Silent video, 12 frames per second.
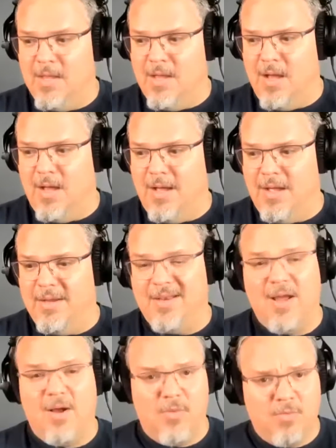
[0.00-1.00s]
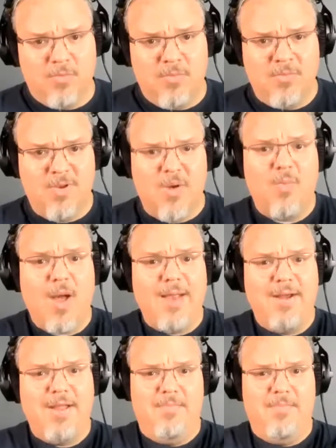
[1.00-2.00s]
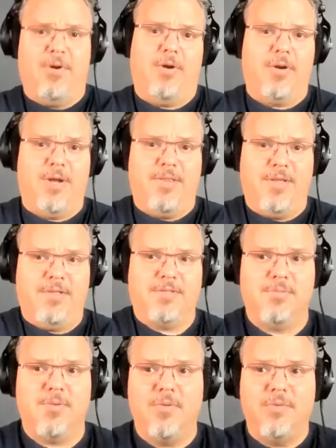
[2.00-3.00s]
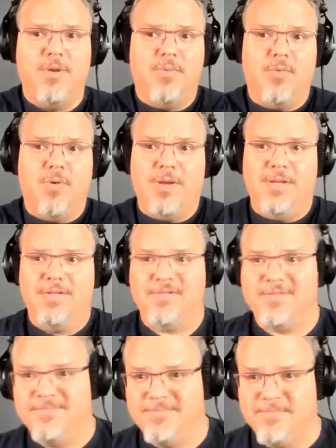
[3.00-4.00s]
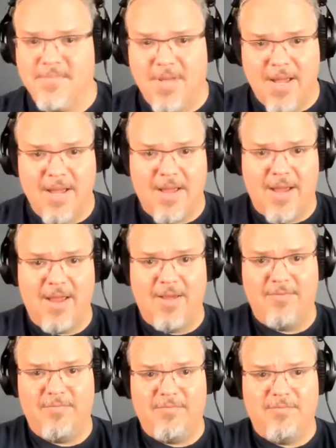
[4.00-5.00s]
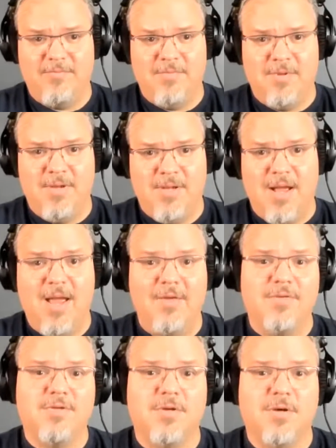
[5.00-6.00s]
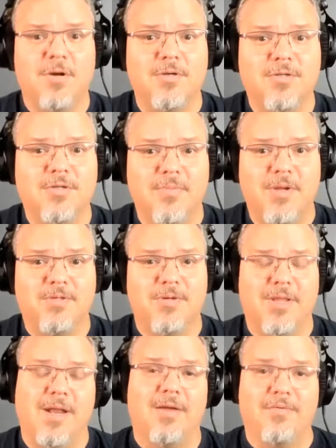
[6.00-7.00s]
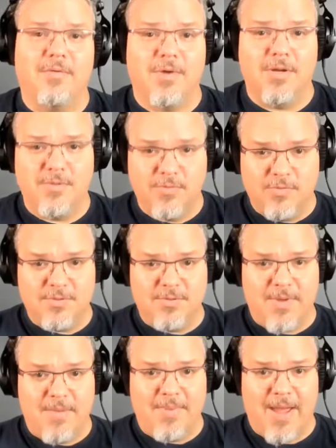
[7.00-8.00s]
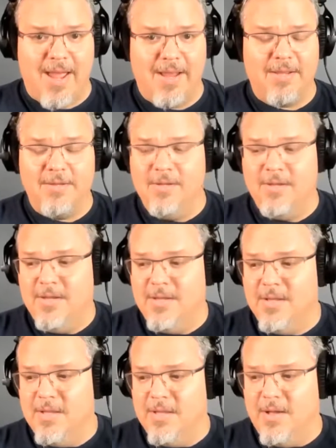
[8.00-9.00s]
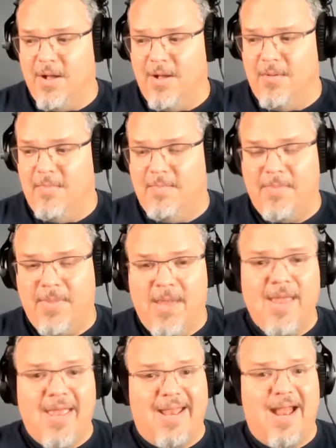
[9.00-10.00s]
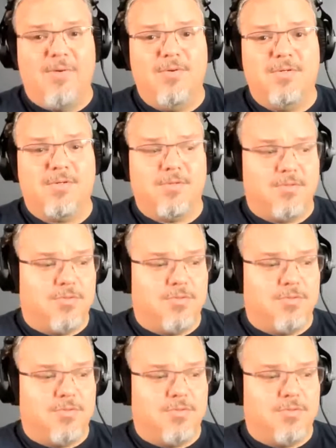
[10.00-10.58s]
Now, why did I embark on this? Well, number one is I have this urge to make sure that I have the right tools in my bag, and I was